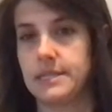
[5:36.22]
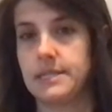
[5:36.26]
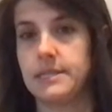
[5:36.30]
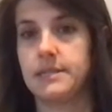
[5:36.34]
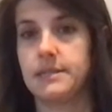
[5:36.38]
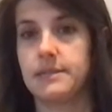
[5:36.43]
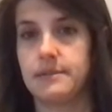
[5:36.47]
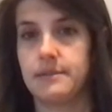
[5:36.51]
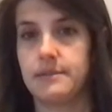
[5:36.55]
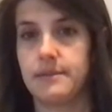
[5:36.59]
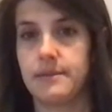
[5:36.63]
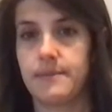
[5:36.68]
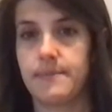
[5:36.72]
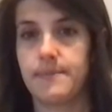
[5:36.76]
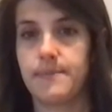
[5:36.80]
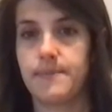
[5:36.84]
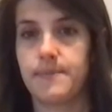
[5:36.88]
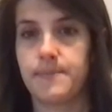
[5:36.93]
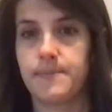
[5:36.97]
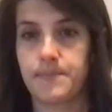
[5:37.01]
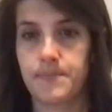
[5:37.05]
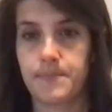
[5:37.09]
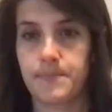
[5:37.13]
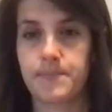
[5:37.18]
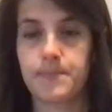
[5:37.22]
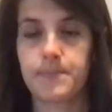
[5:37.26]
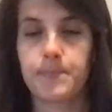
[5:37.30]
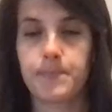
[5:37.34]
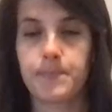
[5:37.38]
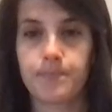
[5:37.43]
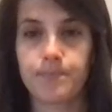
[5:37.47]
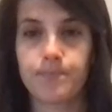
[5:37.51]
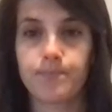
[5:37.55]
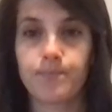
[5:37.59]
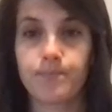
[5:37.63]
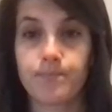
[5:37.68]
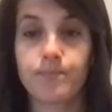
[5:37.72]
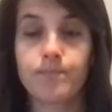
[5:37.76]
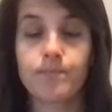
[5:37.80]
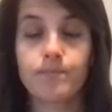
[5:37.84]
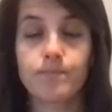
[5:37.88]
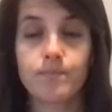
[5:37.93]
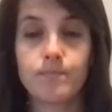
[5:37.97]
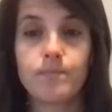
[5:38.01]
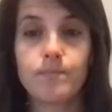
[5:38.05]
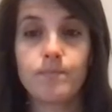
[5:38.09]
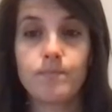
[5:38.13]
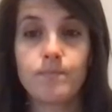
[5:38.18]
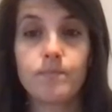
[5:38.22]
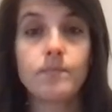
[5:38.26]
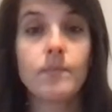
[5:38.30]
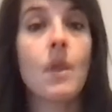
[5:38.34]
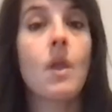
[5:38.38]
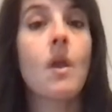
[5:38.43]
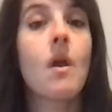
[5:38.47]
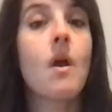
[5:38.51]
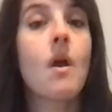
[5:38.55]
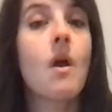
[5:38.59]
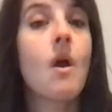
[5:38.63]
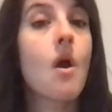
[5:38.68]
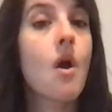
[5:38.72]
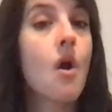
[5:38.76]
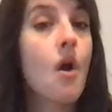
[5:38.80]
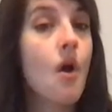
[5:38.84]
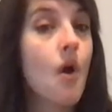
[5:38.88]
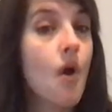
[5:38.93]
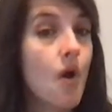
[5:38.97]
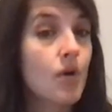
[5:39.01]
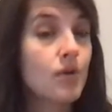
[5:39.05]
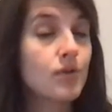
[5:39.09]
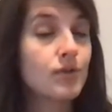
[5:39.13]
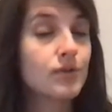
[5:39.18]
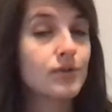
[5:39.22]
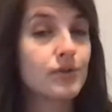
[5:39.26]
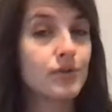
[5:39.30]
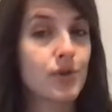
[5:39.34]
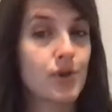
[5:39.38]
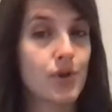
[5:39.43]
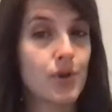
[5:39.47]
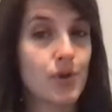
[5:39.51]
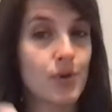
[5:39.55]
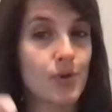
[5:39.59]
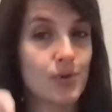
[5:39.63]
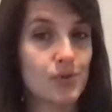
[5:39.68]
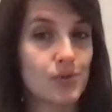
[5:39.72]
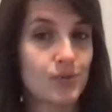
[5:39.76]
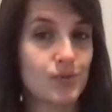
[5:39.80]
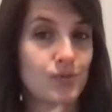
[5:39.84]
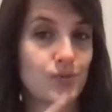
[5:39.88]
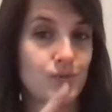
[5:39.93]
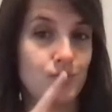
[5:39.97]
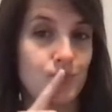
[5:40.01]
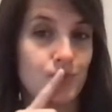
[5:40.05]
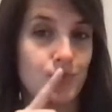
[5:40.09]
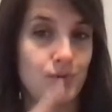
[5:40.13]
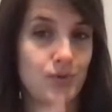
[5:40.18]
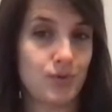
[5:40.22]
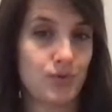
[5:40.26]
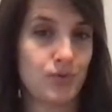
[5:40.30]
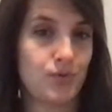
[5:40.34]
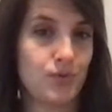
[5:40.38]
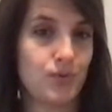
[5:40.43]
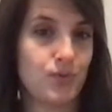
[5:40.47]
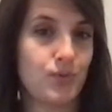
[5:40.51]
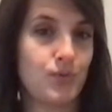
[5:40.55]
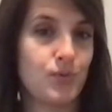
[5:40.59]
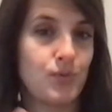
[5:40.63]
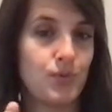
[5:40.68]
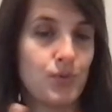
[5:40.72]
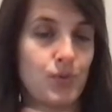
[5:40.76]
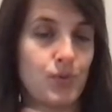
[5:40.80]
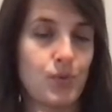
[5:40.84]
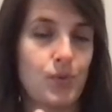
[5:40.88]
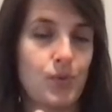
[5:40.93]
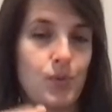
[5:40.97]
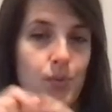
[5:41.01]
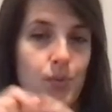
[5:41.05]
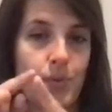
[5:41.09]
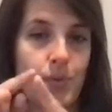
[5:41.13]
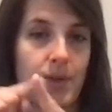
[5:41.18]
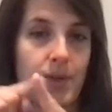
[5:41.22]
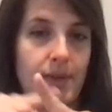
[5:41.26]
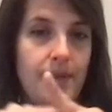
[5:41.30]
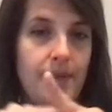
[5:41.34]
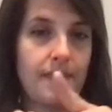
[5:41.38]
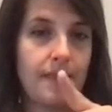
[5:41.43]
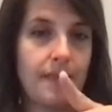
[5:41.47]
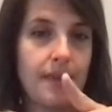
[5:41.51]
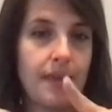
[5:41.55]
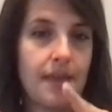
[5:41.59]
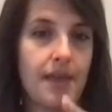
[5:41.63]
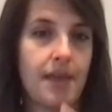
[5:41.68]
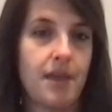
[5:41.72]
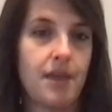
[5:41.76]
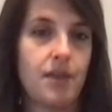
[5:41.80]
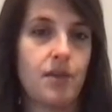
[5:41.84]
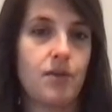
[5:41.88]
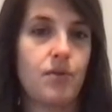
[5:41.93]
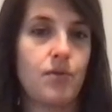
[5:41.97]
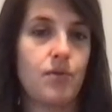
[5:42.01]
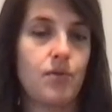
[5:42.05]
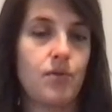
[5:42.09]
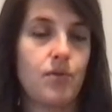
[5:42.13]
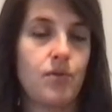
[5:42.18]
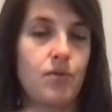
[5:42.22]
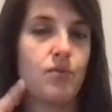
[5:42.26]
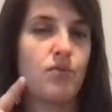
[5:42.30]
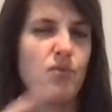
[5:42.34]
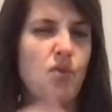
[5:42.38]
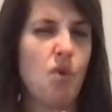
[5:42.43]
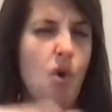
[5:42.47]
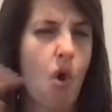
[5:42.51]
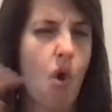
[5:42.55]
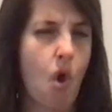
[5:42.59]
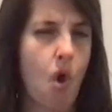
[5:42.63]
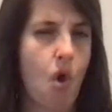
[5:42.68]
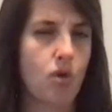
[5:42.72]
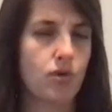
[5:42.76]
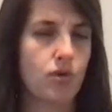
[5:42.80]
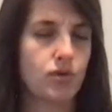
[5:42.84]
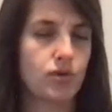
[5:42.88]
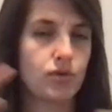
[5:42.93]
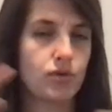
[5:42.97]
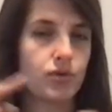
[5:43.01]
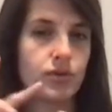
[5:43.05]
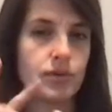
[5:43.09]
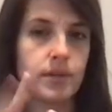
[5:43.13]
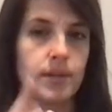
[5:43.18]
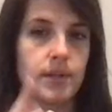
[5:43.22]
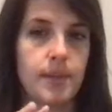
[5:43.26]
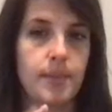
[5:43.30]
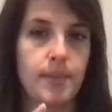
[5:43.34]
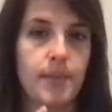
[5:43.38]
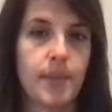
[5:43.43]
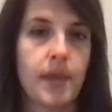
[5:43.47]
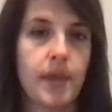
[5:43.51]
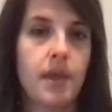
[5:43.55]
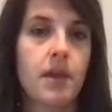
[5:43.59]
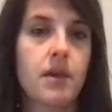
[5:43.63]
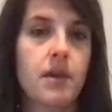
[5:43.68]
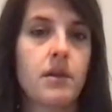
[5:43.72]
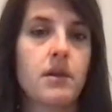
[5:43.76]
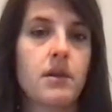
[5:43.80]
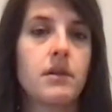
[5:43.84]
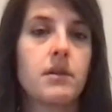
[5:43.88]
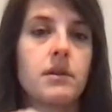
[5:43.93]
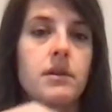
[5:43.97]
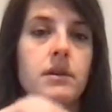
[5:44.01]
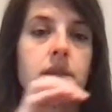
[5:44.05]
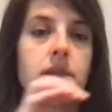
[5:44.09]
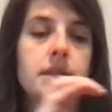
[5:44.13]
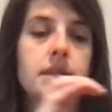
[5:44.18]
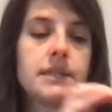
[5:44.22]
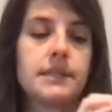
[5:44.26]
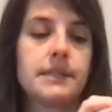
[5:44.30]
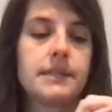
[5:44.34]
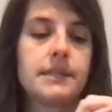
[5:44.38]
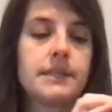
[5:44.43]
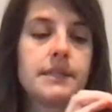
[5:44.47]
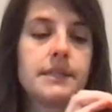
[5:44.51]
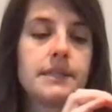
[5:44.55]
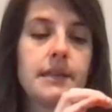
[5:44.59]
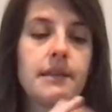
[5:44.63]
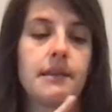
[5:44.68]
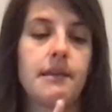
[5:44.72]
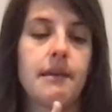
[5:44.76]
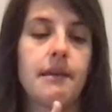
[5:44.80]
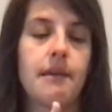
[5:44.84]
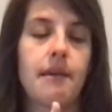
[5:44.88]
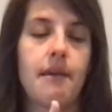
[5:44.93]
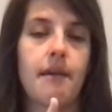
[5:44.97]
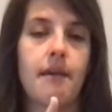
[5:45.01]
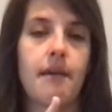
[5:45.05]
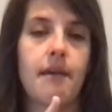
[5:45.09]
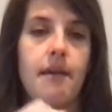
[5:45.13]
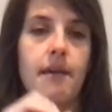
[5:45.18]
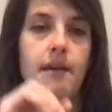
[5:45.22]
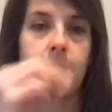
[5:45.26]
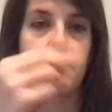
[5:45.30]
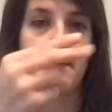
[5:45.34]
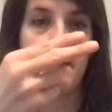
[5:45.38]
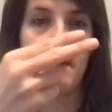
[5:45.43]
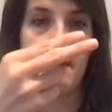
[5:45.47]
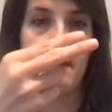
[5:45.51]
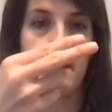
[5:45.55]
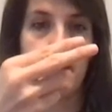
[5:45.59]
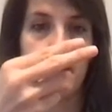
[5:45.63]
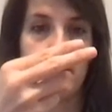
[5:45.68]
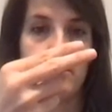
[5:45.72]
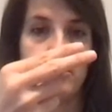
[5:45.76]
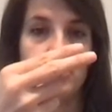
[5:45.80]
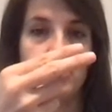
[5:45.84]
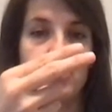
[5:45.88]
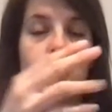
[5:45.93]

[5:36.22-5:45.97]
and that is also true for our angles here, our alternate pair CIH and IHB.